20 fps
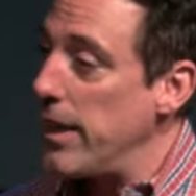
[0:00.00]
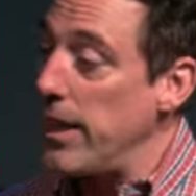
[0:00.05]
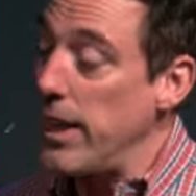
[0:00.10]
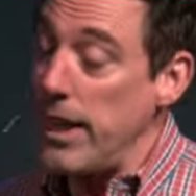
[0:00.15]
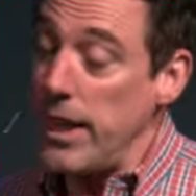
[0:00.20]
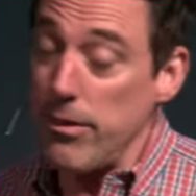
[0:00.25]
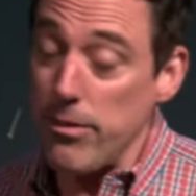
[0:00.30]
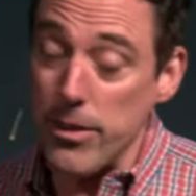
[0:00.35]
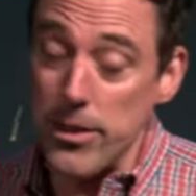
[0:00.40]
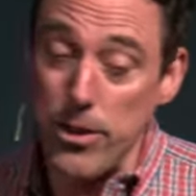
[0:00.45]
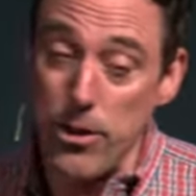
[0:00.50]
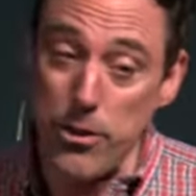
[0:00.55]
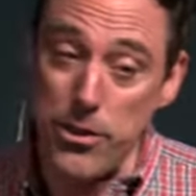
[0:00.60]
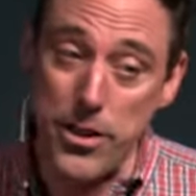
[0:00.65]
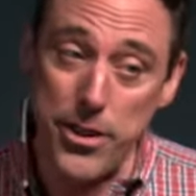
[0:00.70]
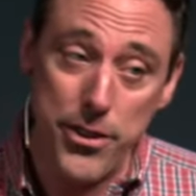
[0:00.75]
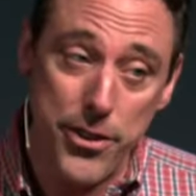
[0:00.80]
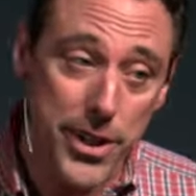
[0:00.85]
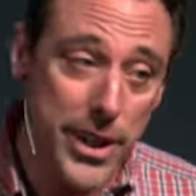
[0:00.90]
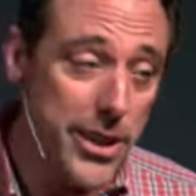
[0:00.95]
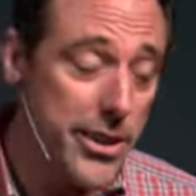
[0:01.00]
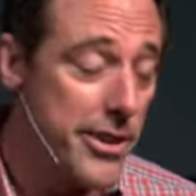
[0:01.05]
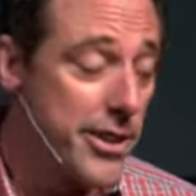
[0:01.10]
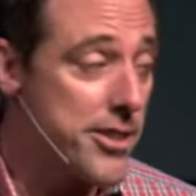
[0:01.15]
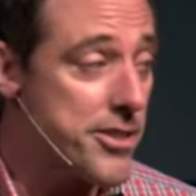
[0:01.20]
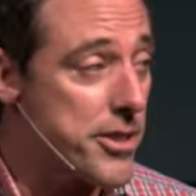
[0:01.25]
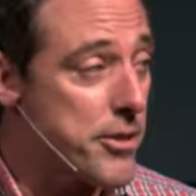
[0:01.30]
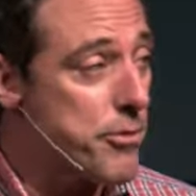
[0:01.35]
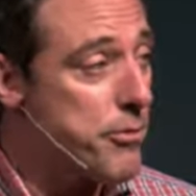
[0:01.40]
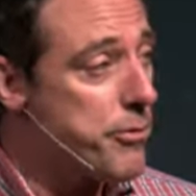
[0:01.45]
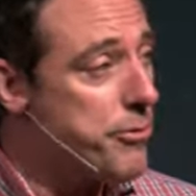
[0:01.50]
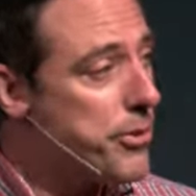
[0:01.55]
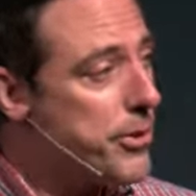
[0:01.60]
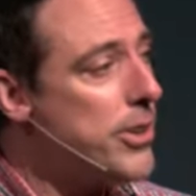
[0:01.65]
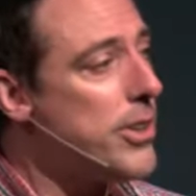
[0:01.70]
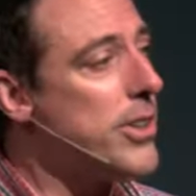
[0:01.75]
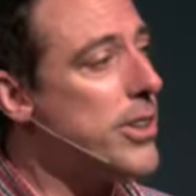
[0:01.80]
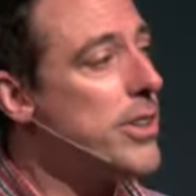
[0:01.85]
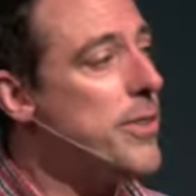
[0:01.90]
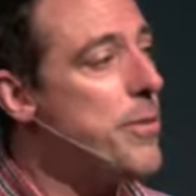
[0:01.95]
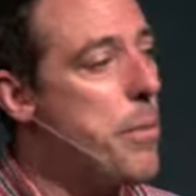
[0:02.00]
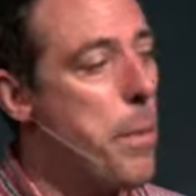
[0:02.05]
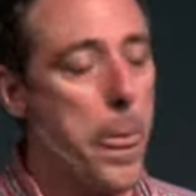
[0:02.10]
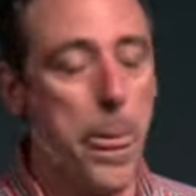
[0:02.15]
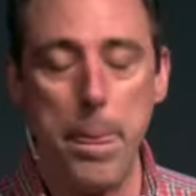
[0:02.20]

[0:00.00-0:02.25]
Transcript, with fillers: even though the theater isn't full,